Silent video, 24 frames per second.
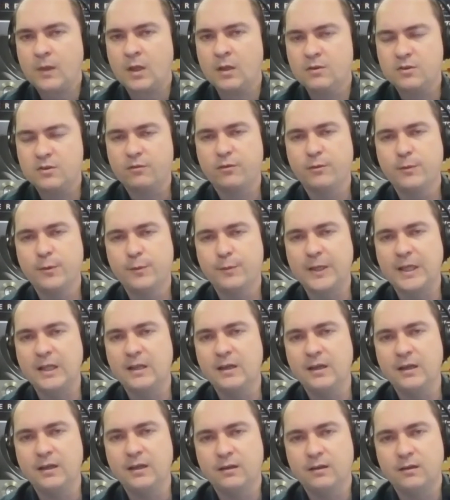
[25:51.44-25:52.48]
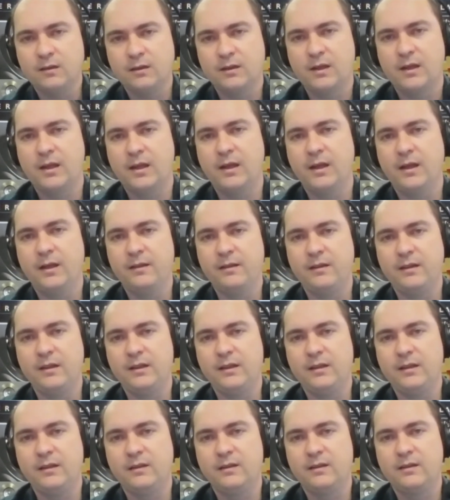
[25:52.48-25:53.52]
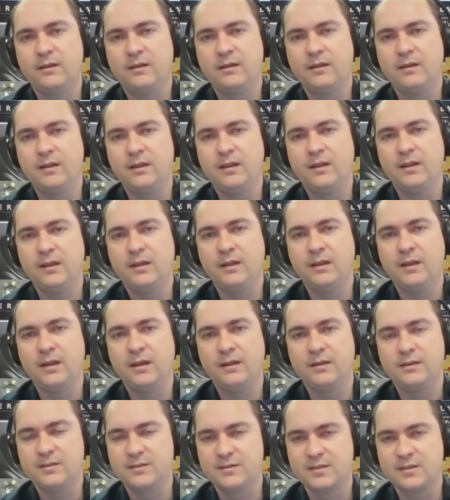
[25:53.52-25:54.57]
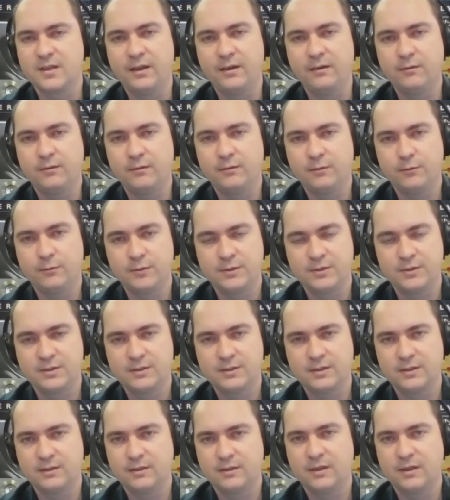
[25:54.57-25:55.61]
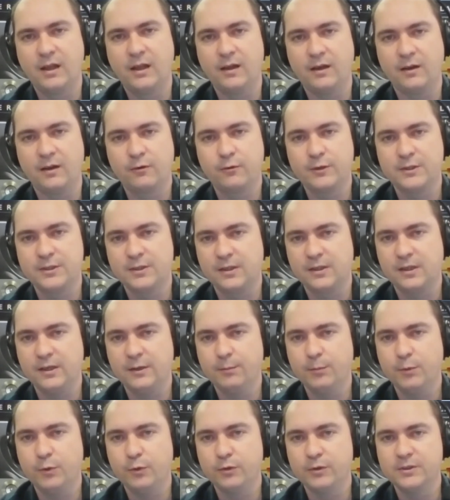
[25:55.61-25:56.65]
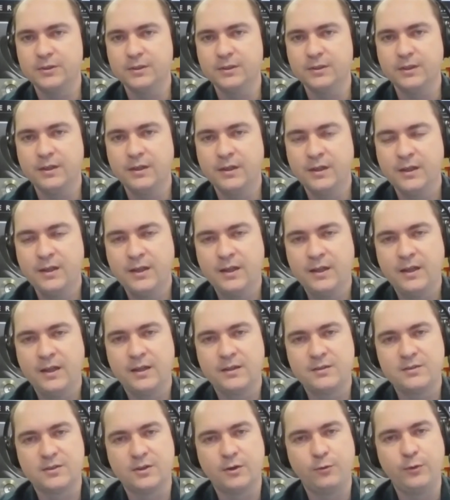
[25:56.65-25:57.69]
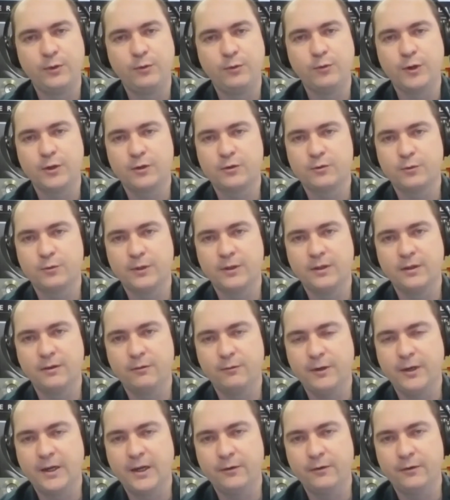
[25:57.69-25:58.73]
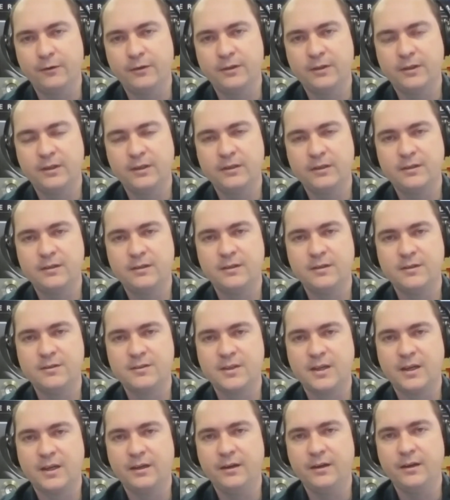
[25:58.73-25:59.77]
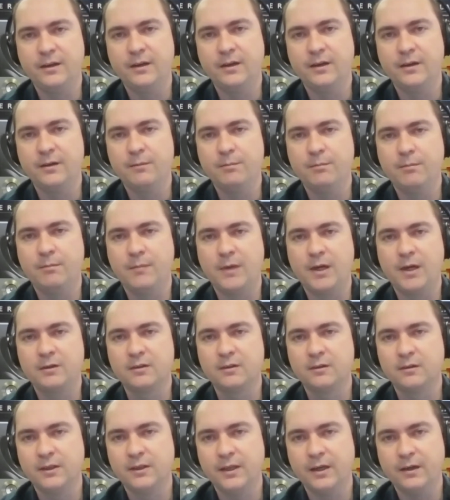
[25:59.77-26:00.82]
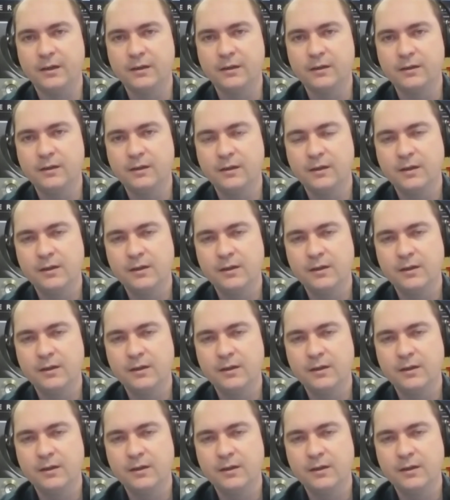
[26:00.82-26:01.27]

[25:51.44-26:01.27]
from the beginning, the design was critically important. So we worked with a renowned designer, Michael Young,